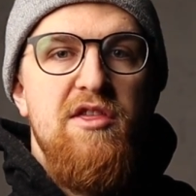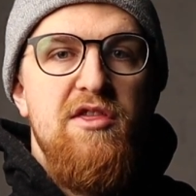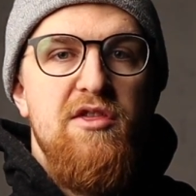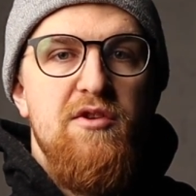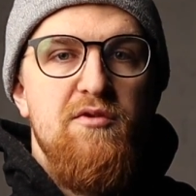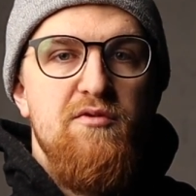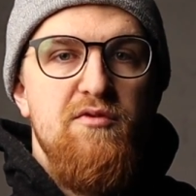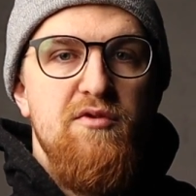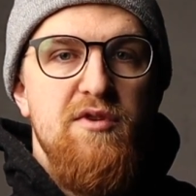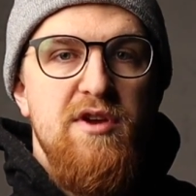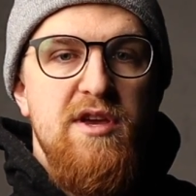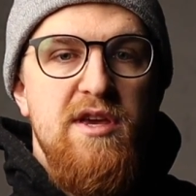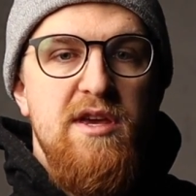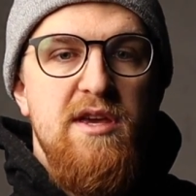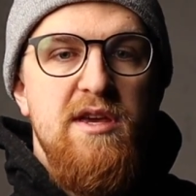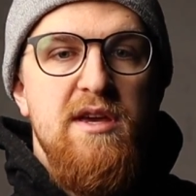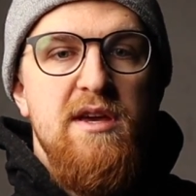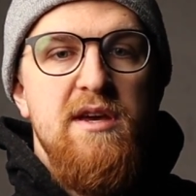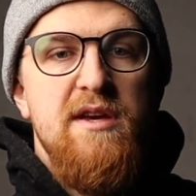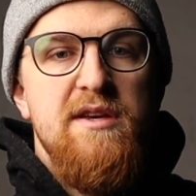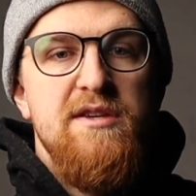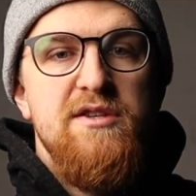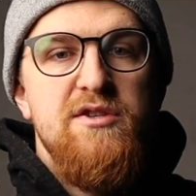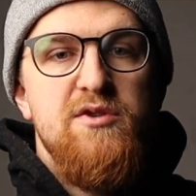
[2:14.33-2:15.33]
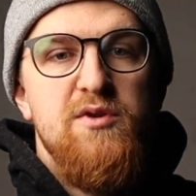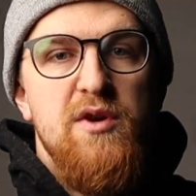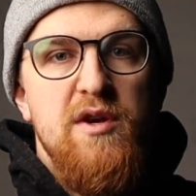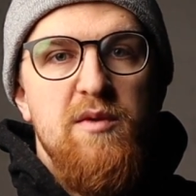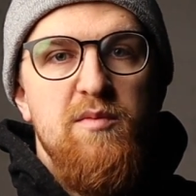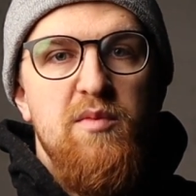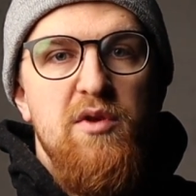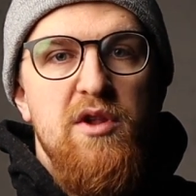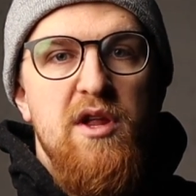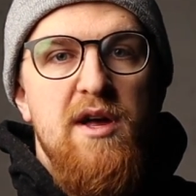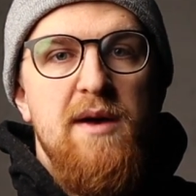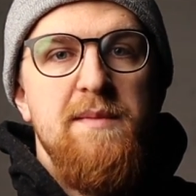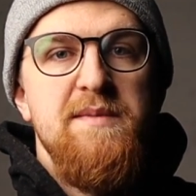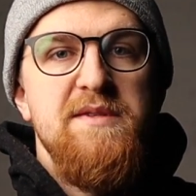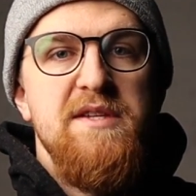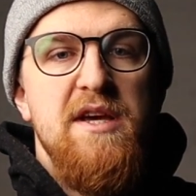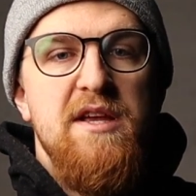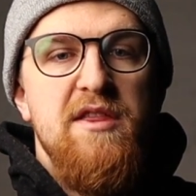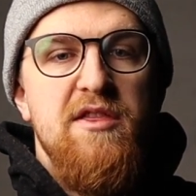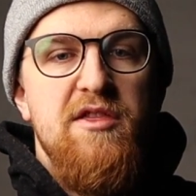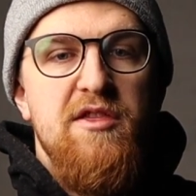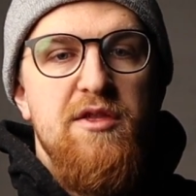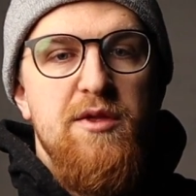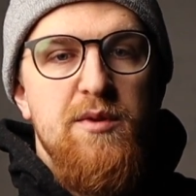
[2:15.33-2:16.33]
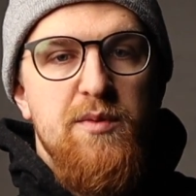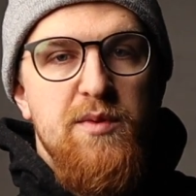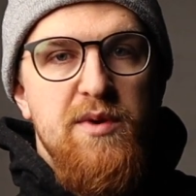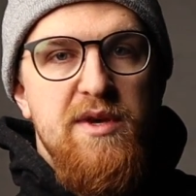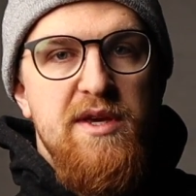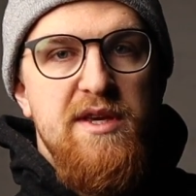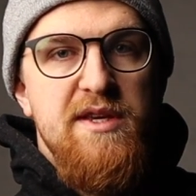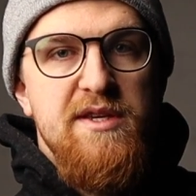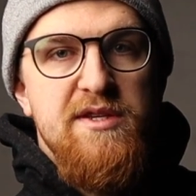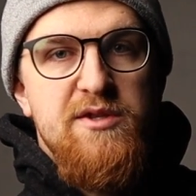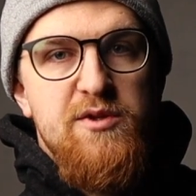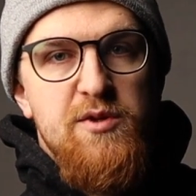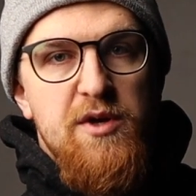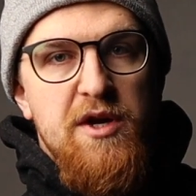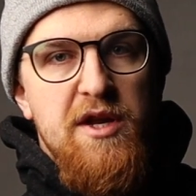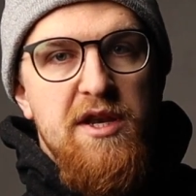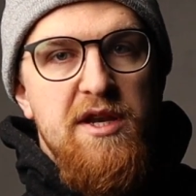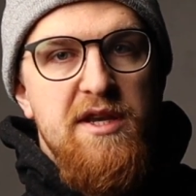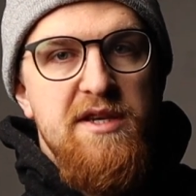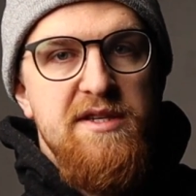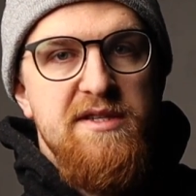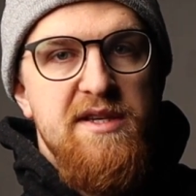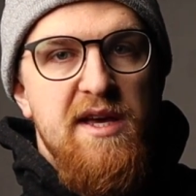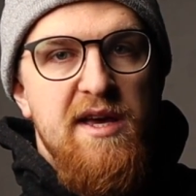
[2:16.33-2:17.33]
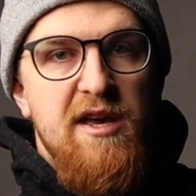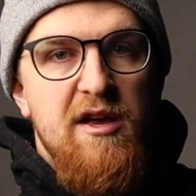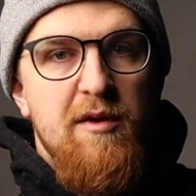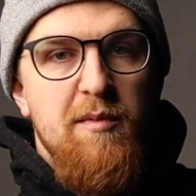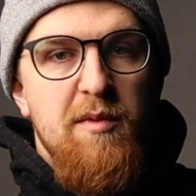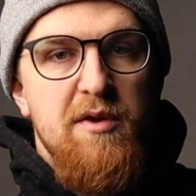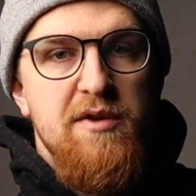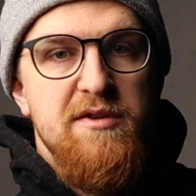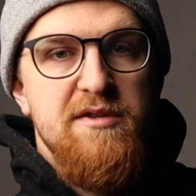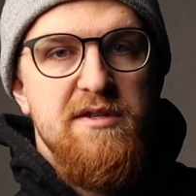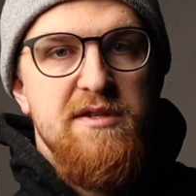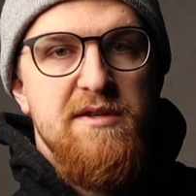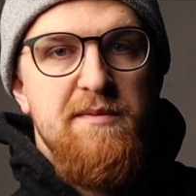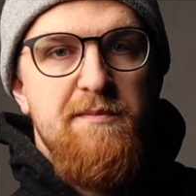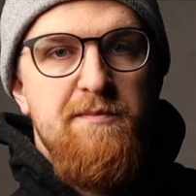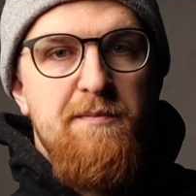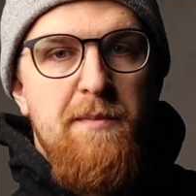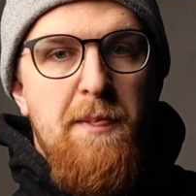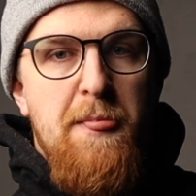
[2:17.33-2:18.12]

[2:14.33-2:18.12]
3 strict pull-ups, and 3 strict knees to elbows.